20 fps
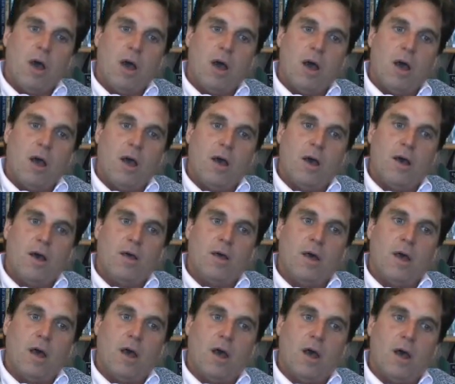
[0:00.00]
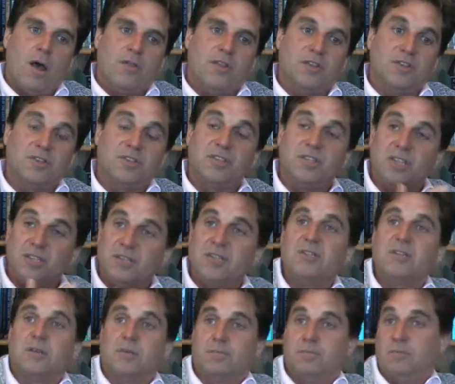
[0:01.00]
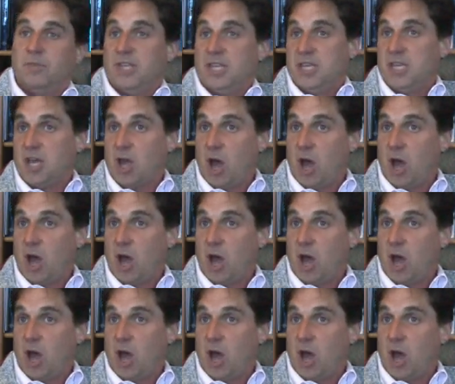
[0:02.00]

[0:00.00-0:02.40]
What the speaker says: the system, the